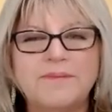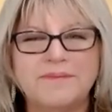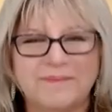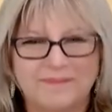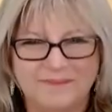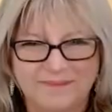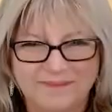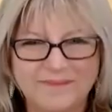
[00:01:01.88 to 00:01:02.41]

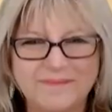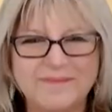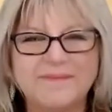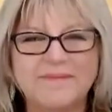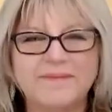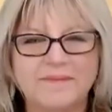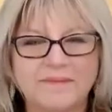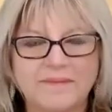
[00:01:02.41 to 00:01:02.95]

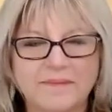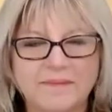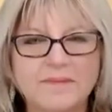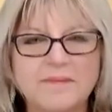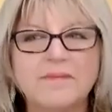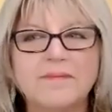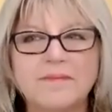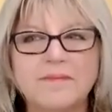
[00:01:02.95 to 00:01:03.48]

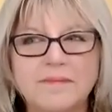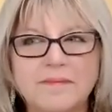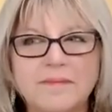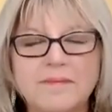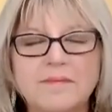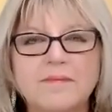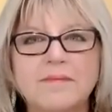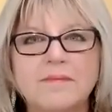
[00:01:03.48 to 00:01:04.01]

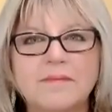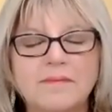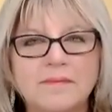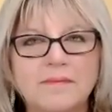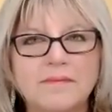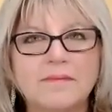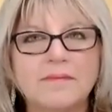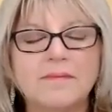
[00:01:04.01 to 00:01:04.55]

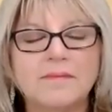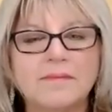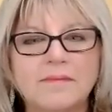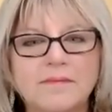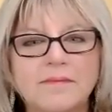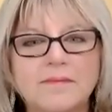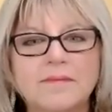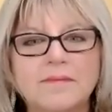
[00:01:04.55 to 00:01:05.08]

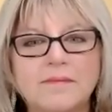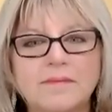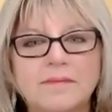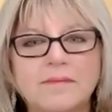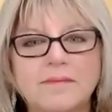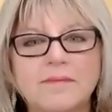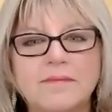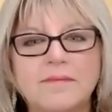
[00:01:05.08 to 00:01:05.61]

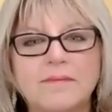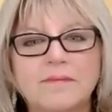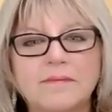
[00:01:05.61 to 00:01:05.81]
No words are spoken by the person on screen.